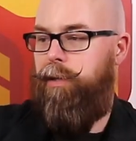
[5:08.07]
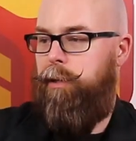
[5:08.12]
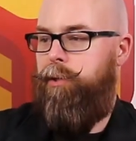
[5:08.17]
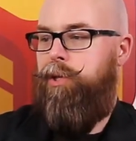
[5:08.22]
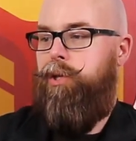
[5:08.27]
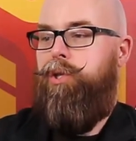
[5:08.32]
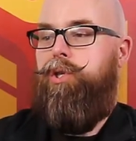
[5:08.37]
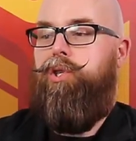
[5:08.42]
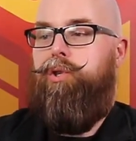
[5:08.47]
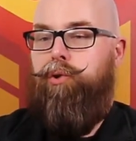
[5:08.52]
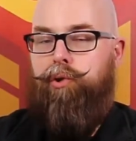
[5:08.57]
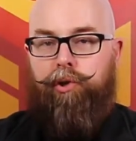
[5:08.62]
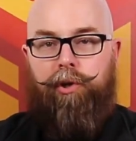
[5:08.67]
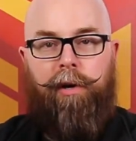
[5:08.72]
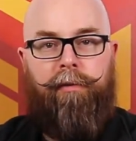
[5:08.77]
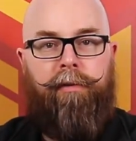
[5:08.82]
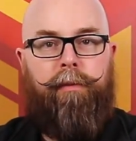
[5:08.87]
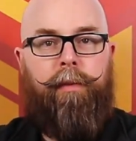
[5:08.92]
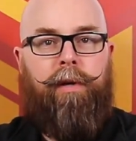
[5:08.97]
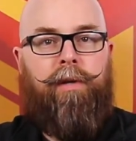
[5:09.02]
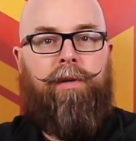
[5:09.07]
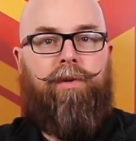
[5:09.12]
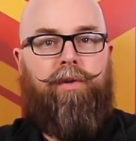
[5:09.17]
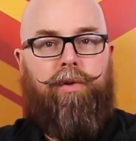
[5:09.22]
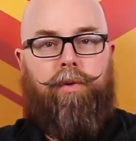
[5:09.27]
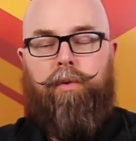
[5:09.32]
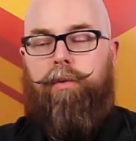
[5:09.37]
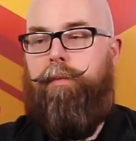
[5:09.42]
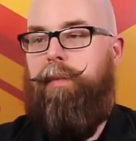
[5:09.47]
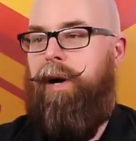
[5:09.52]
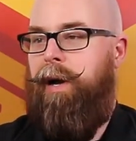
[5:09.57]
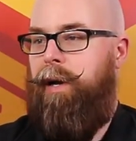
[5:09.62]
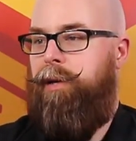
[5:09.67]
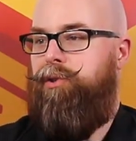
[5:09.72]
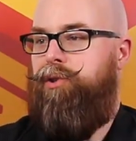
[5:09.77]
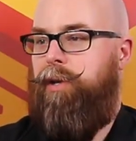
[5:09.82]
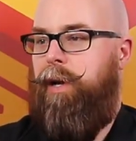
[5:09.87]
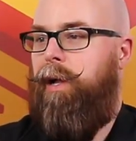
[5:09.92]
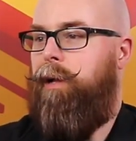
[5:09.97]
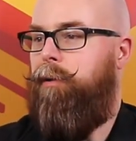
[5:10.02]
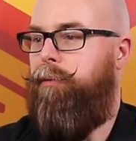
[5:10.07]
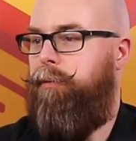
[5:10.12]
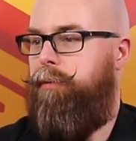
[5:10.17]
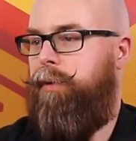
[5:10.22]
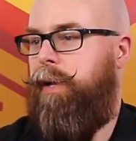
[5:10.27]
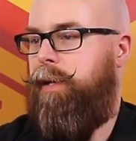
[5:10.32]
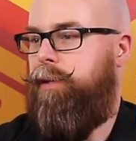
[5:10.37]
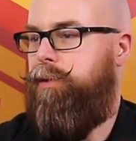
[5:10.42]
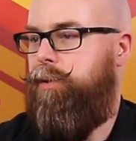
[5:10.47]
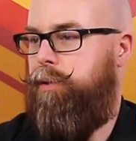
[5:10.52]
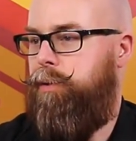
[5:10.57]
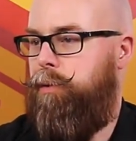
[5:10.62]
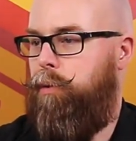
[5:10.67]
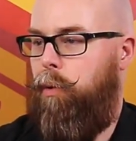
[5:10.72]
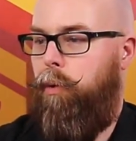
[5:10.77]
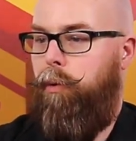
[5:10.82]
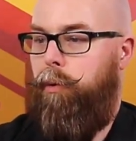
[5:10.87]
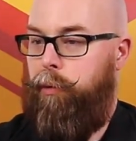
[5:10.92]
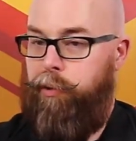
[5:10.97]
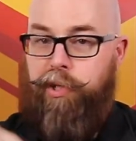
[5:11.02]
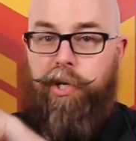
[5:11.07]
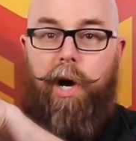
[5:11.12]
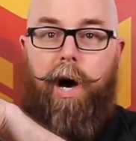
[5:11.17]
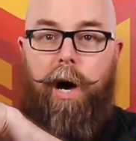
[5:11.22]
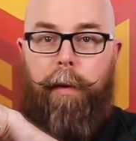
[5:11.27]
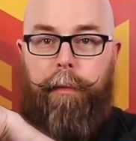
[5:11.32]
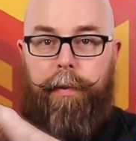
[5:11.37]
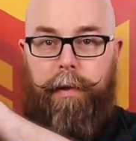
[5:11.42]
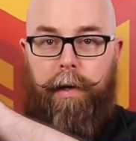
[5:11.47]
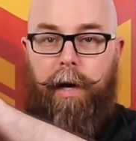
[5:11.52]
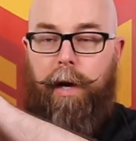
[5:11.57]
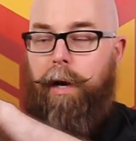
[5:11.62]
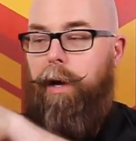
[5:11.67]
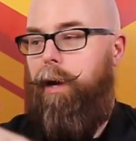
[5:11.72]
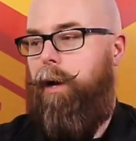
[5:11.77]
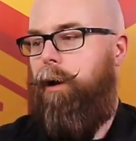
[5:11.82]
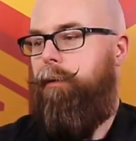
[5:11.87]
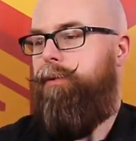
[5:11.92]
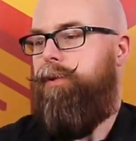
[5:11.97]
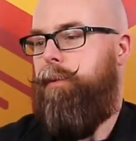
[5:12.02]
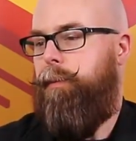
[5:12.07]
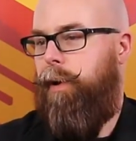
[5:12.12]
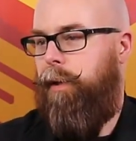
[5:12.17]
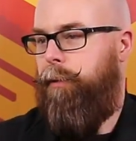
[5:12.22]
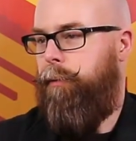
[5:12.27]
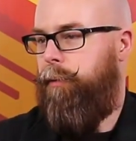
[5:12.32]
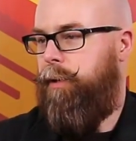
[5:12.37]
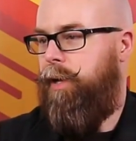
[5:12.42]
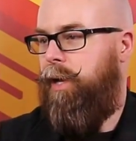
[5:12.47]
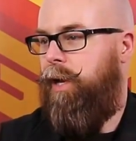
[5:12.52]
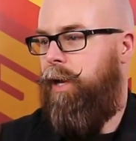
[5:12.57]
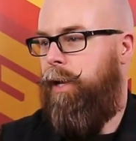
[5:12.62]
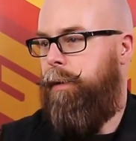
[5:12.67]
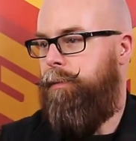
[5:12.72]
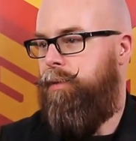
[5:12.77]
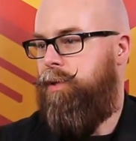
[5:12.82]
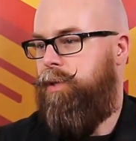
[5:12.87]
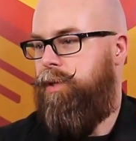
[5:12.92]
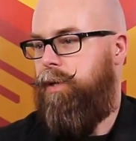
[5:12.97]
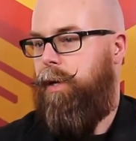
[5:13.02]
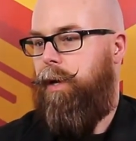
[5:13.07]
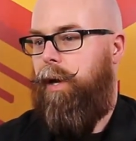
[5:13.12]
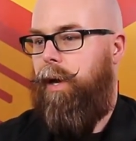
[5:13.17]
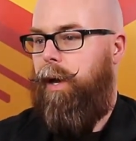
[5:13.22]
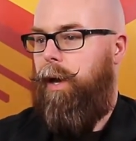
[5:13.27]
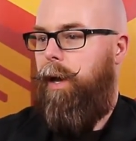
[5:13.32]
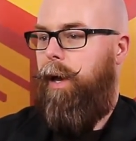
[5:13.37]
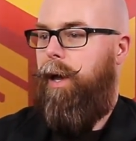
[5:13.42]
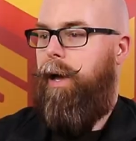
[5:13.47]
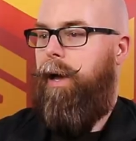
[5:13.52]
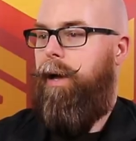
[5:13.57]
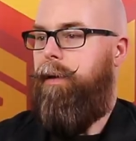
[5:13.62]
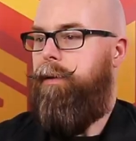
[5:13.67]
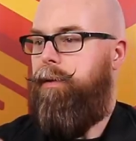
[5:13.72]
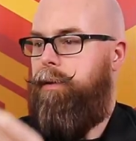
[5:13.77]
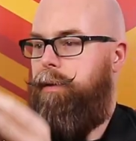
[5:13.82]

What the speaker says: just shove them into my shelf next to or on top of some other games. And